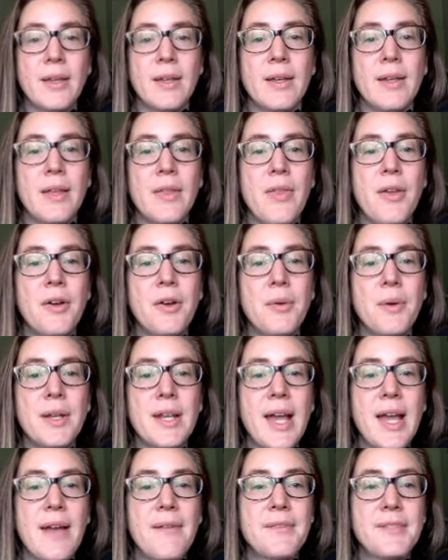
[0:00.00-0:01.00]
They're going
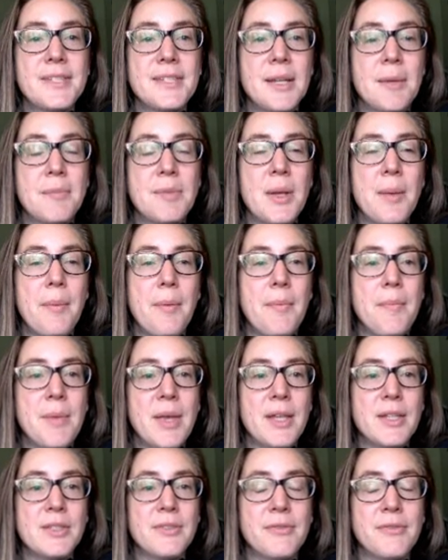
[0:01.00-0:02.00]
to have some type of
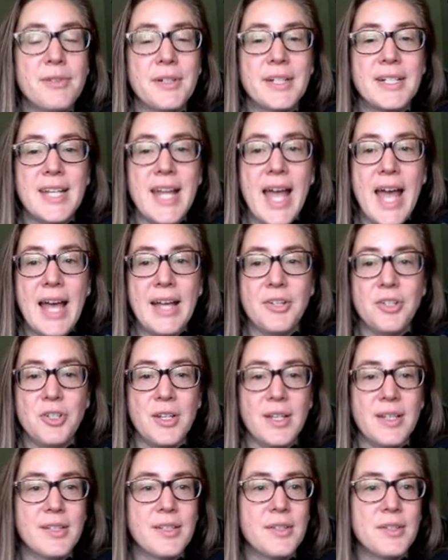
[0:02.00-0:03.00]
means for
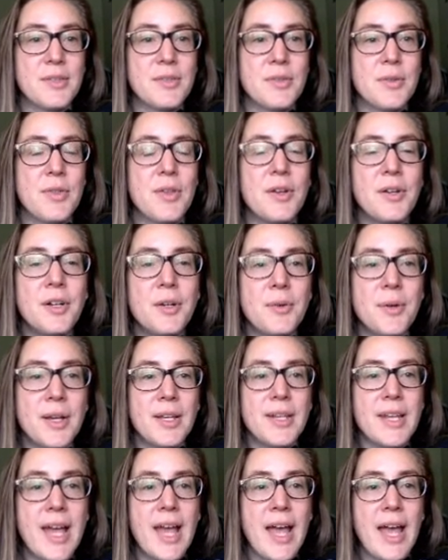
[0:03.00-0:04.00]
attaching. So they're going
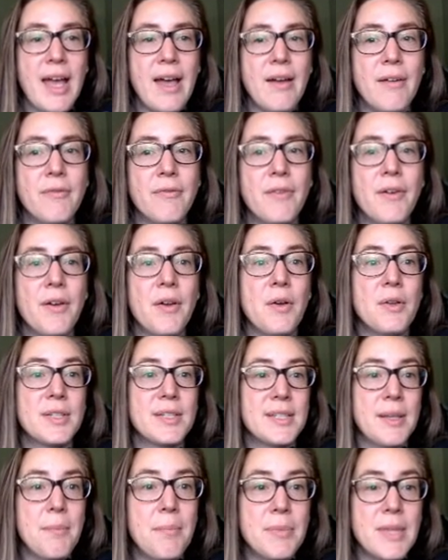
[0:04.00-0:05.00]
to have
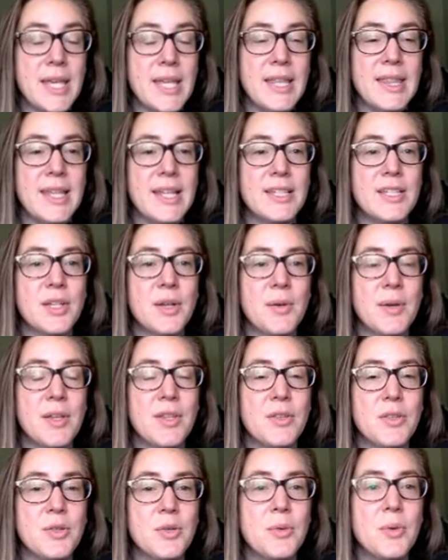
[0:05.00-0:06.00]
something that's going
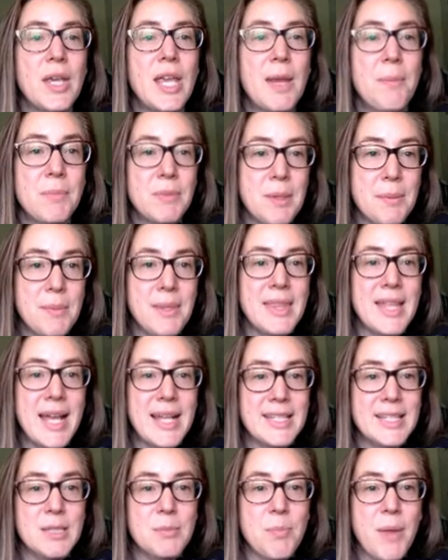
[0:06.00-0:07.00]
to keep them in
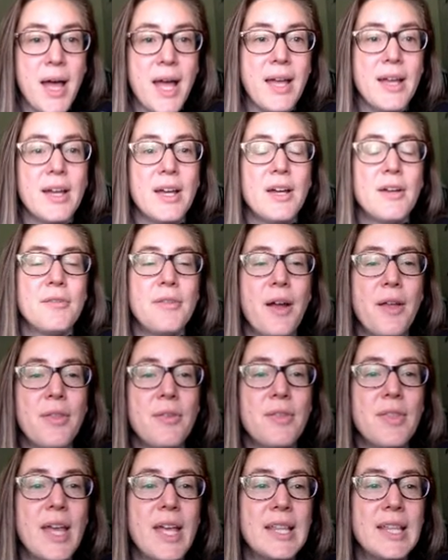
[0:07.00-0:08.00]
that spot rather
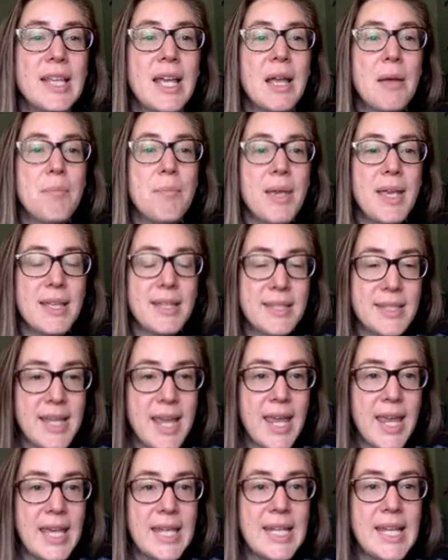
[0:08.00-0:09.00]
than being
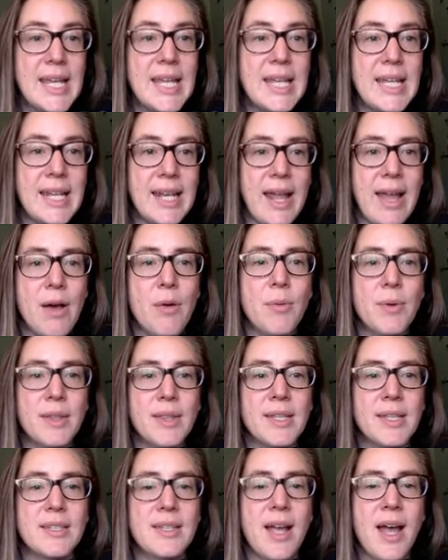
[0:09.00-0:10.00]
taken in and out with the
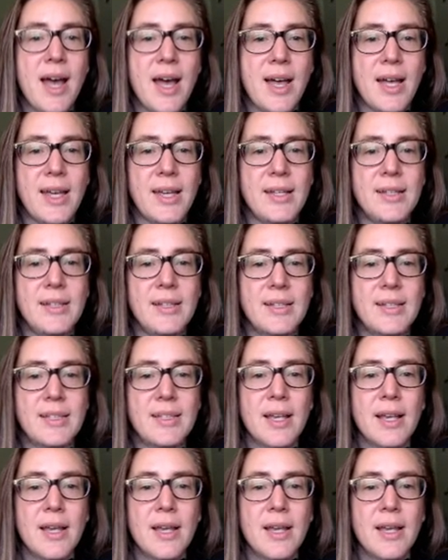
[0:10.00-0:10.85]
tides.